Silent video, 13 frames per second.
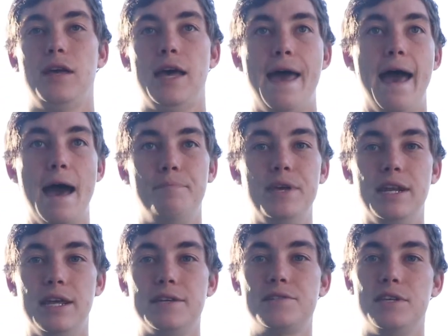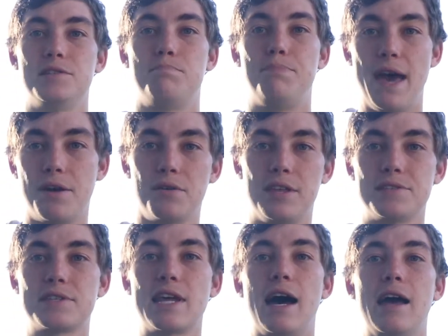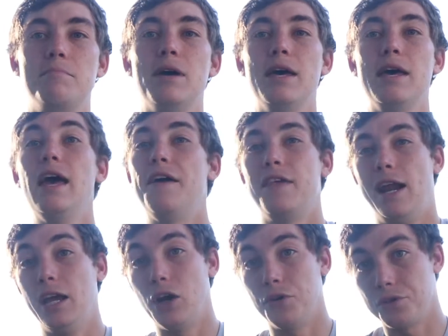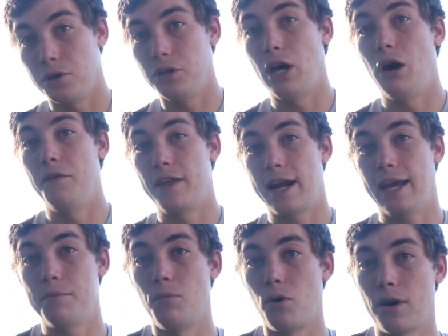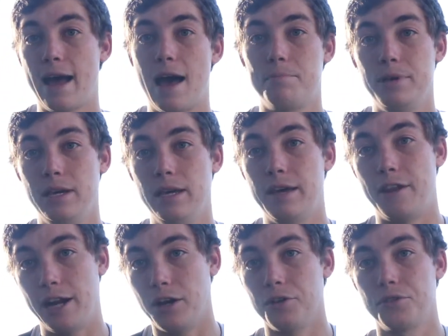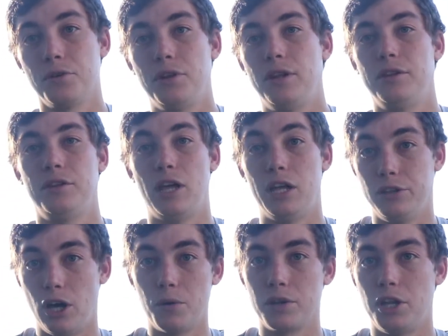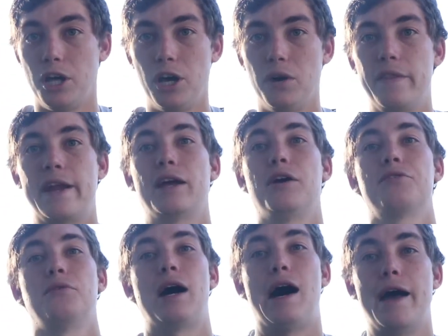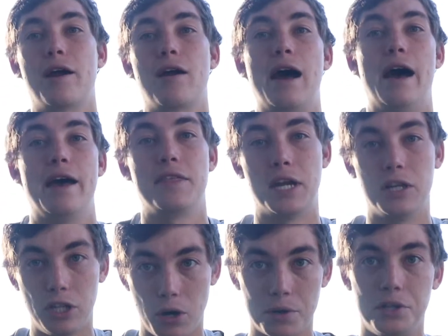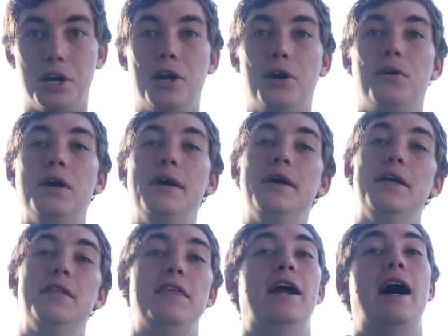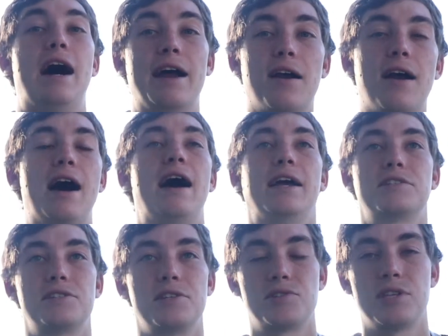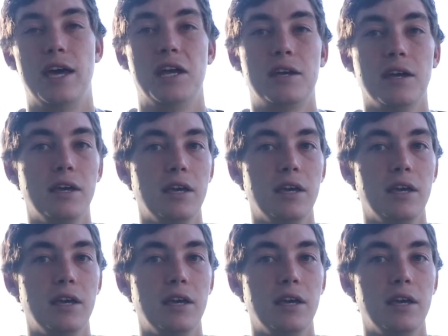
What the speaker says: happiness is better this time, and then I go through a low, and then I get more happy, and then I go through a lower low, and then I go through a higher high, then a lower low, then a higher high. It's just, like,